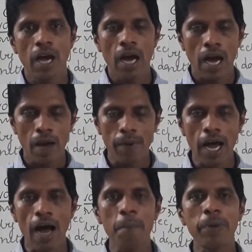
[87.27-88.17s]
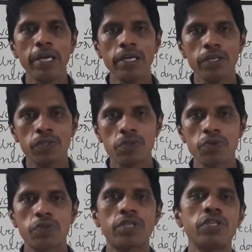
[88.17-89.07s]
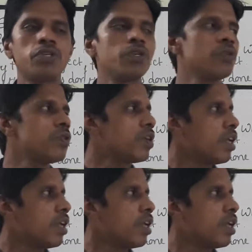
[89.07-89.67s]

I am happy to teach you